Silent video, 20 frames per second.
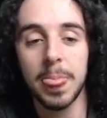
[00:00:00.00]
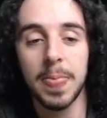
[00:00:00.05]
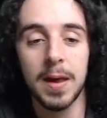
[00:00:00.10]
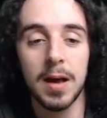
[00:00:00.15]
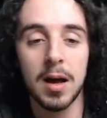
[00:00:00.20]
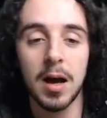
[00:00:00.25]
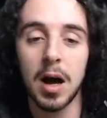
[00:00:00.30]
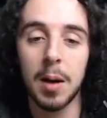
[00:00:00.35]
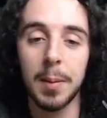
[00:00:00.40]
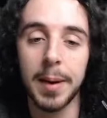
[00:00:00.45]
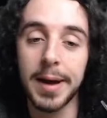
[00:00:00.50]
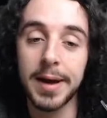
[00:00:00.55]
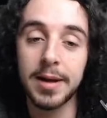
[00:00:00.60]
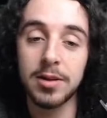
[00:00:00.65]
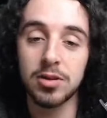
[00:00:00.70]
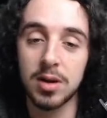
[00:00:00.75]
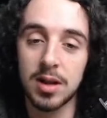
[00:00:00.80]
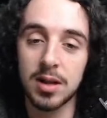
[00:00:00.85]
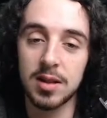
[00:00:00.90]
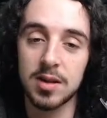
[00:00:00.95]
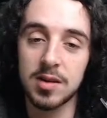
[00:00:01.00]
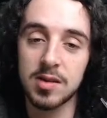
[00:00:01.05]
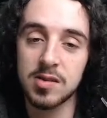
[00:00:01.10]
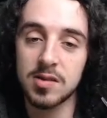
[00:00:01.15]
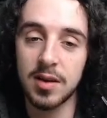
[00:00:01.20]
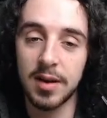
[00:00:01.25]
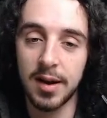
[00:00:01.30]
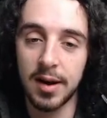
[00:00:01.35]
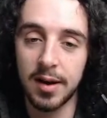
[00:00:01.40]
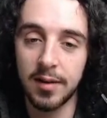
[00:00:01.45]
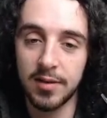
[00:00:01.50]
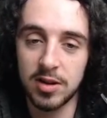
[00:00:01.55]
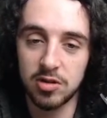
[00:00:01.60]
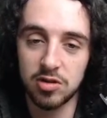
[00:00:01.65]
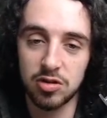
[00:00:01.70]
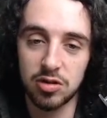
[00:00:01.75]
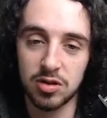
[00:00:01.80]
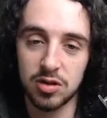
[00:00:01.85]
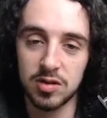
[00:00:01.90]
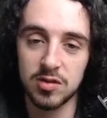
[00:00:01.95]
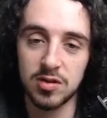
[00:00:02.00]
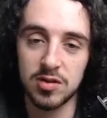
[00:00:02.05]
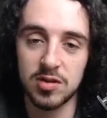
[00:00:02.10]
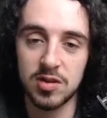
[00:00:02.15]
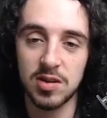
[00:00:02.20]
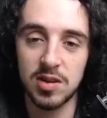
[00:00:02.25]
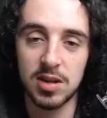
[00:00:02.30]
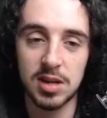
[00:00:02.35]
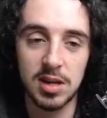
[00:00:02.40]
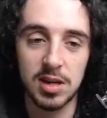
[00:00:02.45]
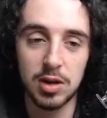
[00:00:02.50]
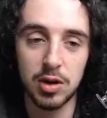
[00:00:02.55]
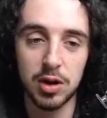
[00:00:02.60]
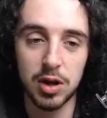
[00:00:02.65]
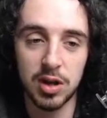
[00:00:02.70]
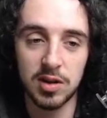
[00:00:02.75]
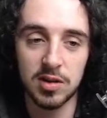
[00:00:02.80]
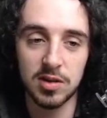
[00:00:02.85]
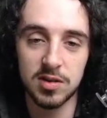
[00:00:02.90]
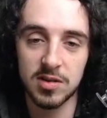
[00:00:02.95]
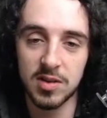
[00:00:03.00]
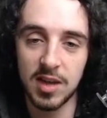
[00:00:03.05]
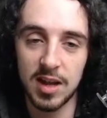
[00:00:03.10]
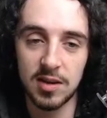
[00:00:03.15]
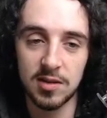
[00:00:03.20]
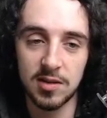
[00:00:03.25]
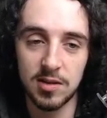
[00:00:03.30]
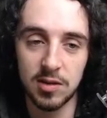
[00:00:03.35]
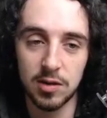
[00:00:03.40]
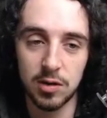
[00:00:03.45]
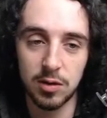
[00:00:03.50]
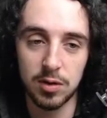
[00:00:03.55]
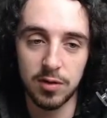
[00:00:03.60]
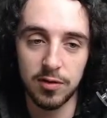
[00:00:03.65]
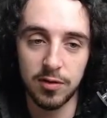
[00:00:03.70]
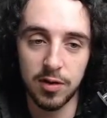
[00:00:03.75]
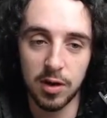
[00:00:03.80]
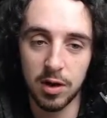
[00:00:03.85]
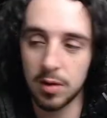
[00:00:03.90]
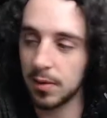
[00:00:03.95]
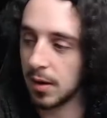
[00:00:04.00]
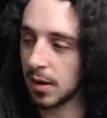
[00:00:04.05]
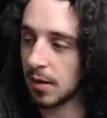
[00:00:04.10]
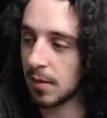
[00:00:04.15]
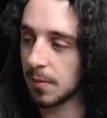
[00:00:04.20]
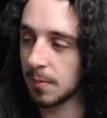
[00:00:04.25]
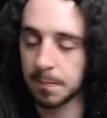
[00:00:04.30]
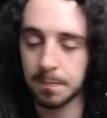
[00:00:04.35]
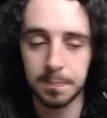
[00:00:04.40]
Uh, by entering this uh, Venturis facility, you can send to the following.